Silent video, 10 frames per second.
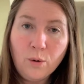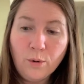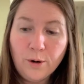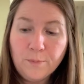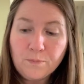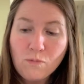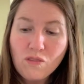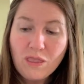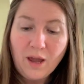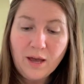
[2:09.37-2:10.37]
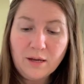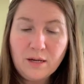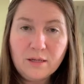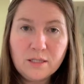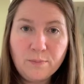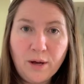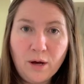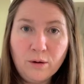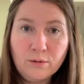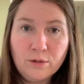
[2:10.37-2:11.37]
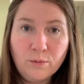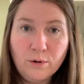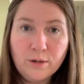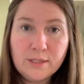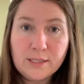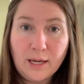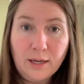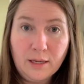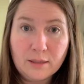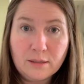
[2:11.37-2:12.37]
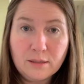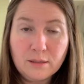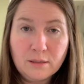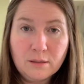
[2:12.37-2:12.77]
Or how do you spell the word science?